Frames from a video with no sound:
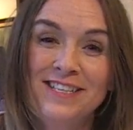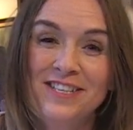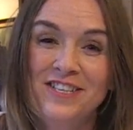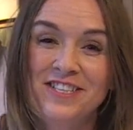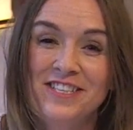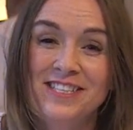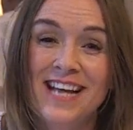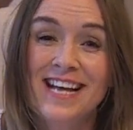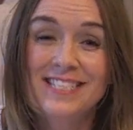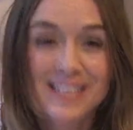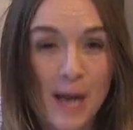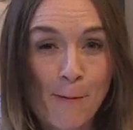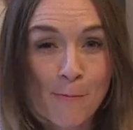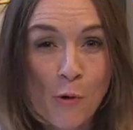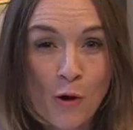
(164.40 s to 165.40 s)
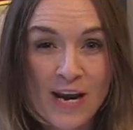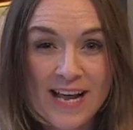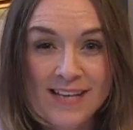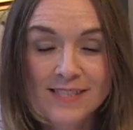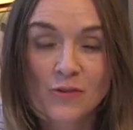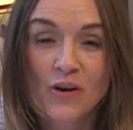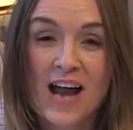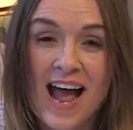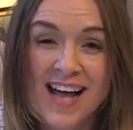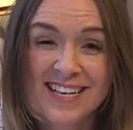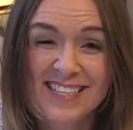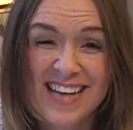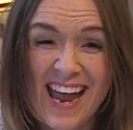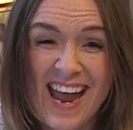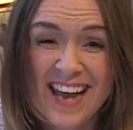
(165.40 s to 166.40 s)
such as escamoles, or
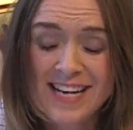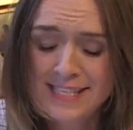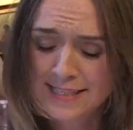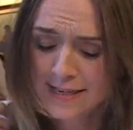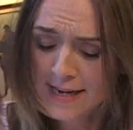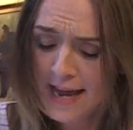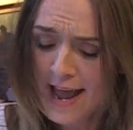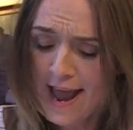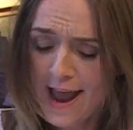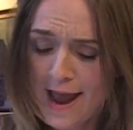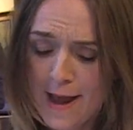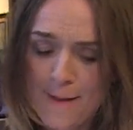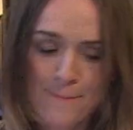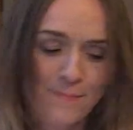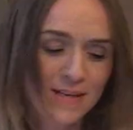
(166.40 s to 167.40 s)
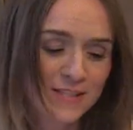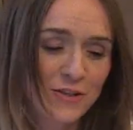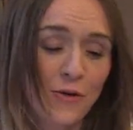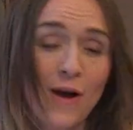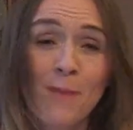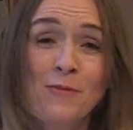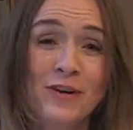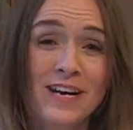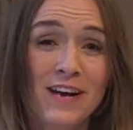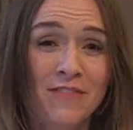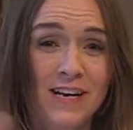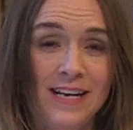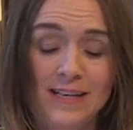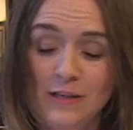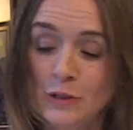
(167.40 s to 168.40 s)
ant eggs. So I'm going to give
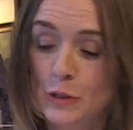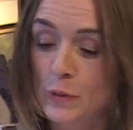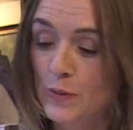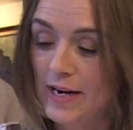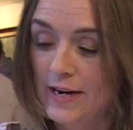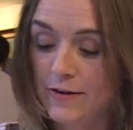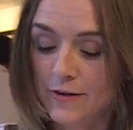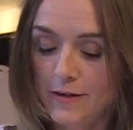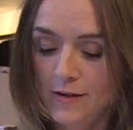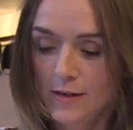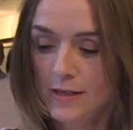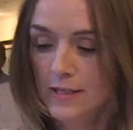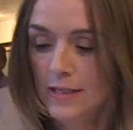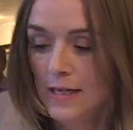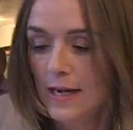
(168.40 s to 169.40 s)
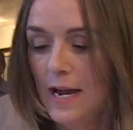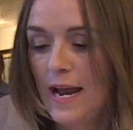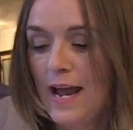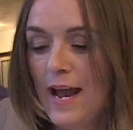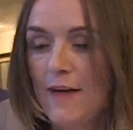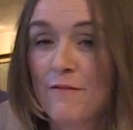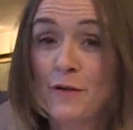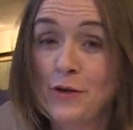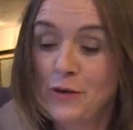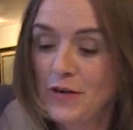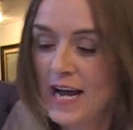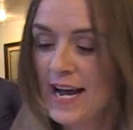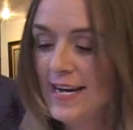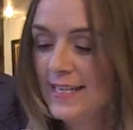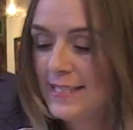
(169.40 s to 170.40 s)
it a little go here. For you
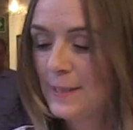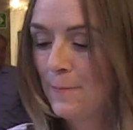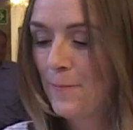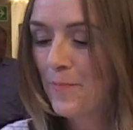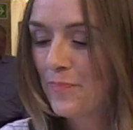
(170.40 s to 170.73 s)
guys.